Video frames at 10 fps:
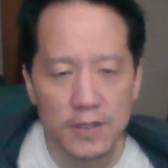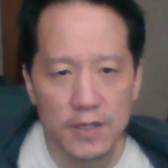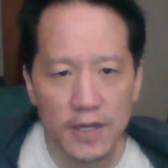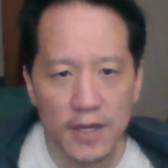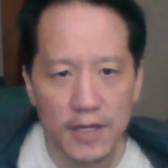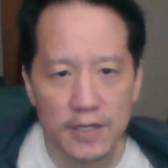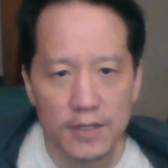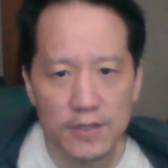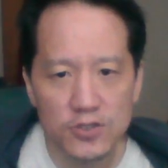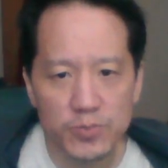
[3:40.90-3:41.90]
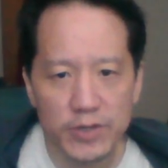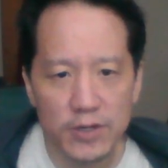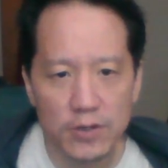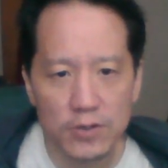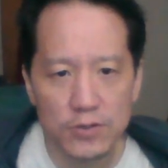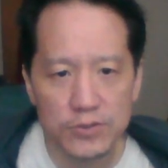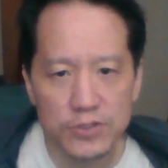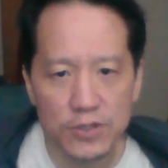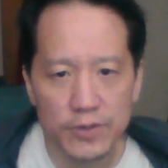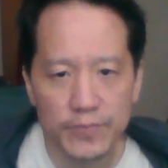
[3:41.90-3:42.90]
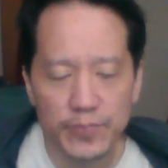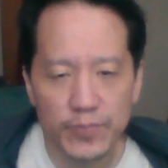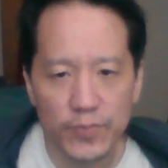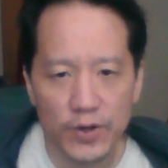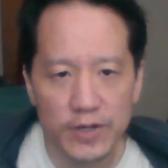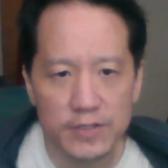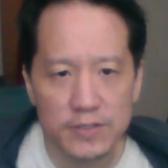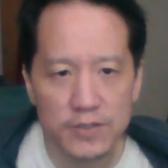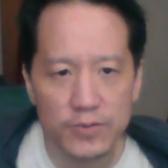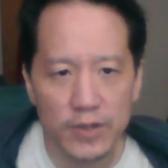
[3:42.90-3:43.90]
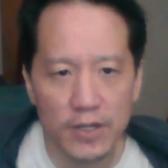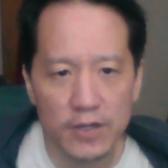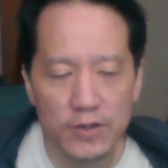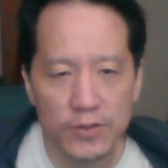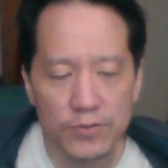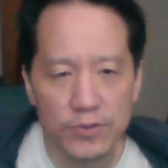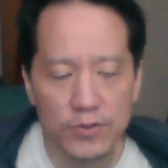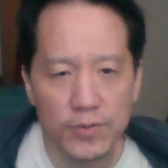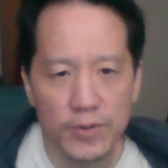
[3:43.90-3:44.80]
and this pair also. All right, so we can go through.